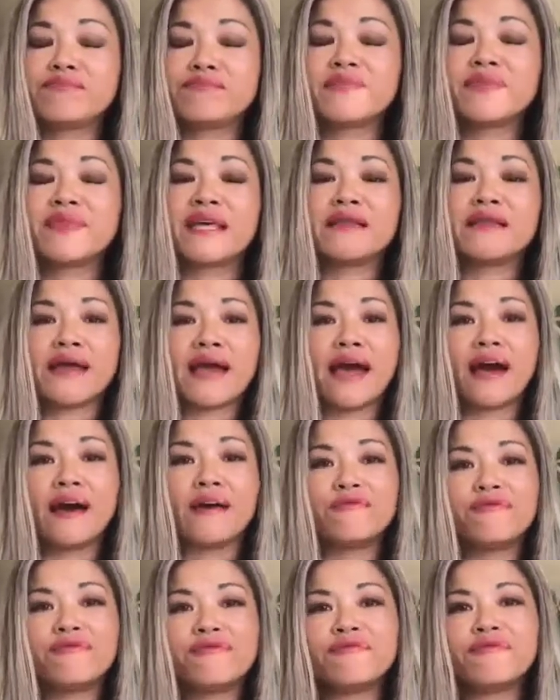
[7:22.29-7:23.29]
that they
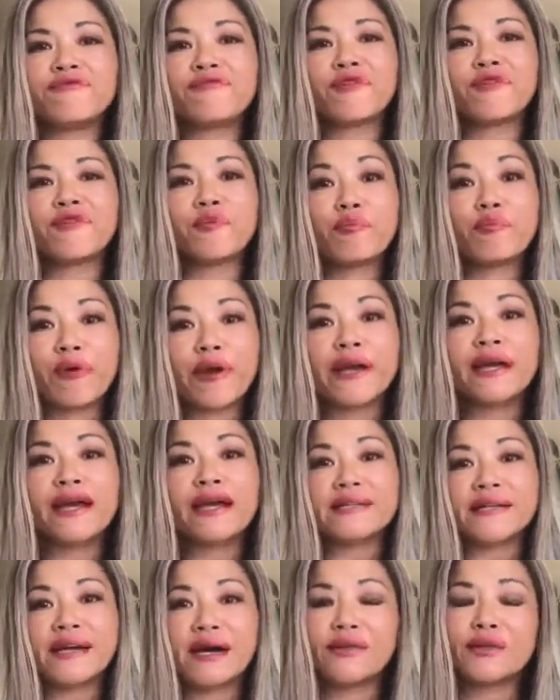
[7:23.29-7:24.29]
have from breaking
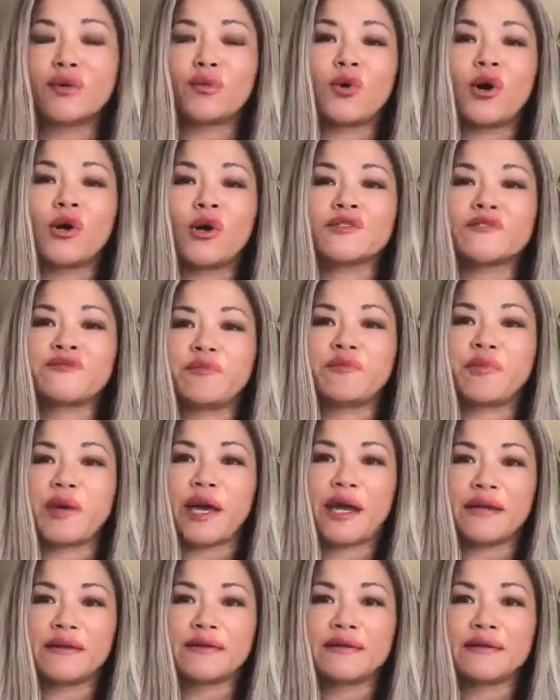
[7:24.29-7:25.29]
down the walls of
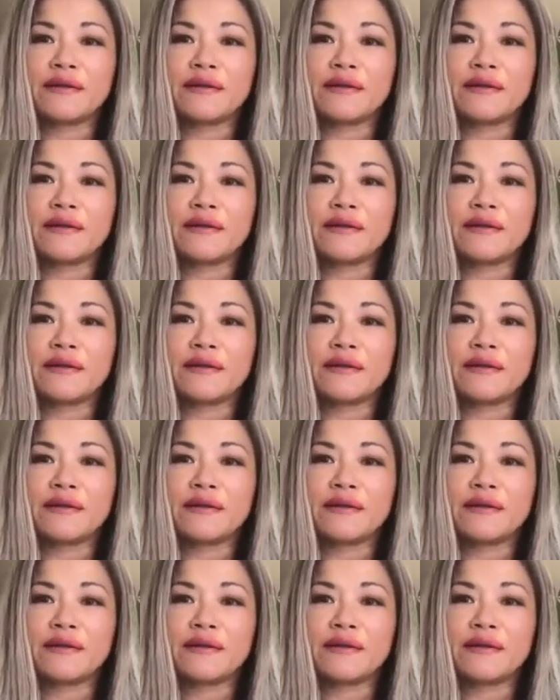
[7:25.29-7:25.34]
pain.